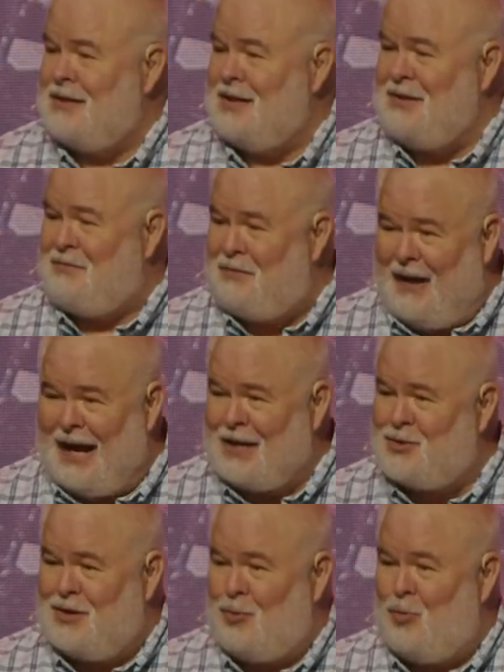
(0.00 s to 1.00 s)
In
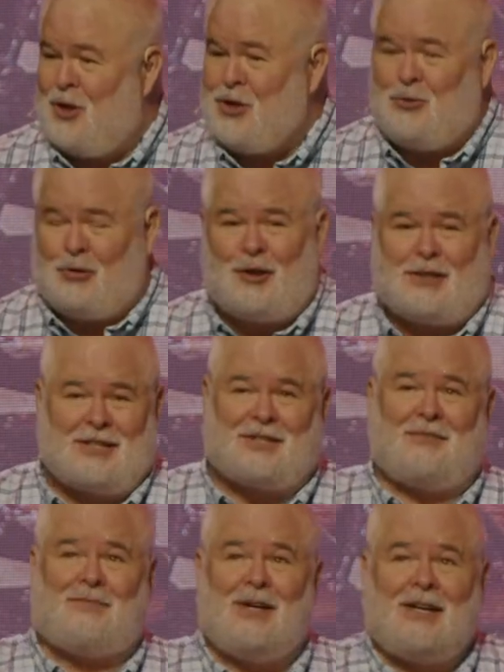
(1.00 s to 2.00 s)
fact, when you look at
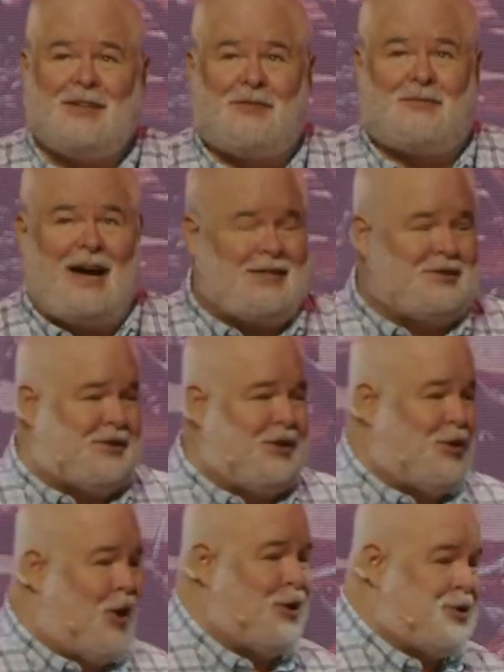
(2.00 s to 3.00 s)
the fact that
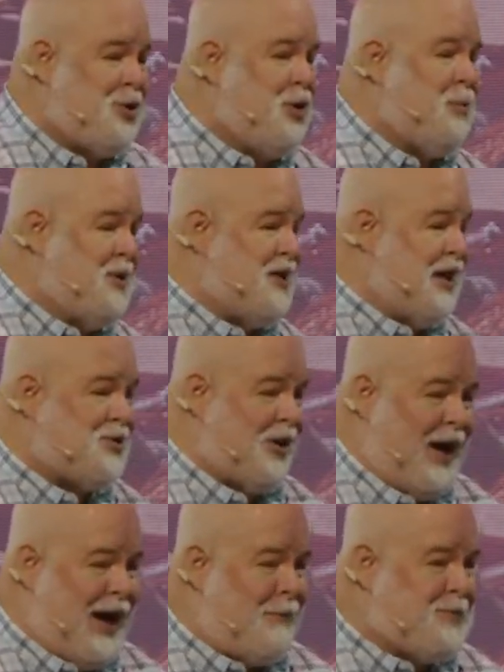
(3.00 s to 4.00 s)
there are two potential
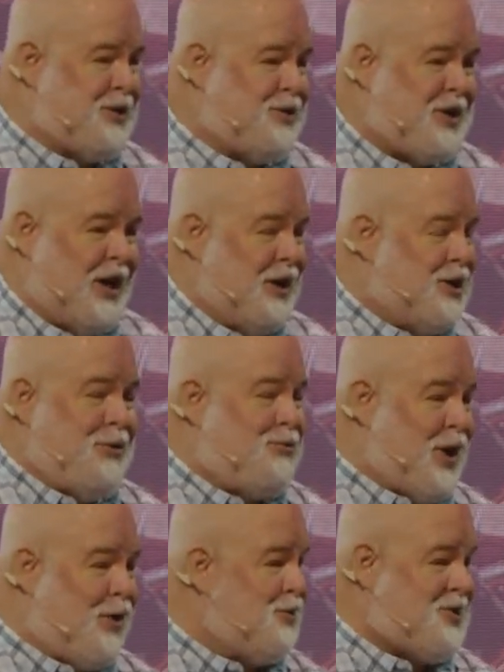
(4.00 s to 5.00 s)
options, you
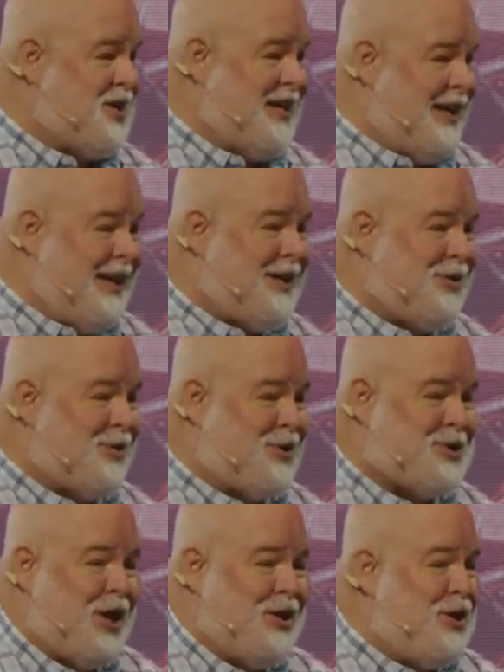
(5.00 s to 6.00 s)
don't see
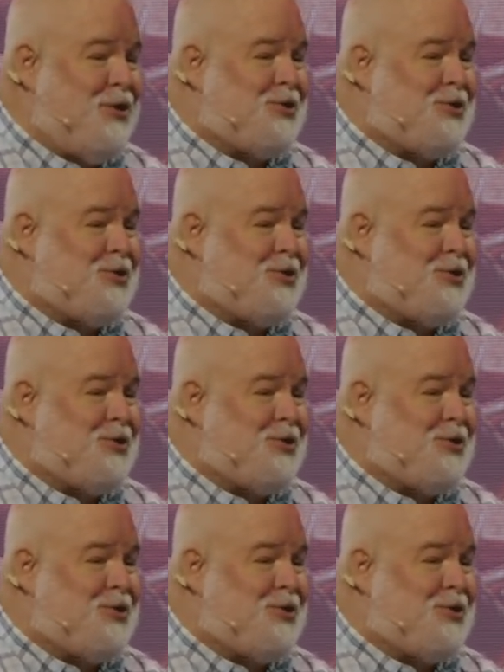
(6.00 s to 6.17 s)
ignorance, you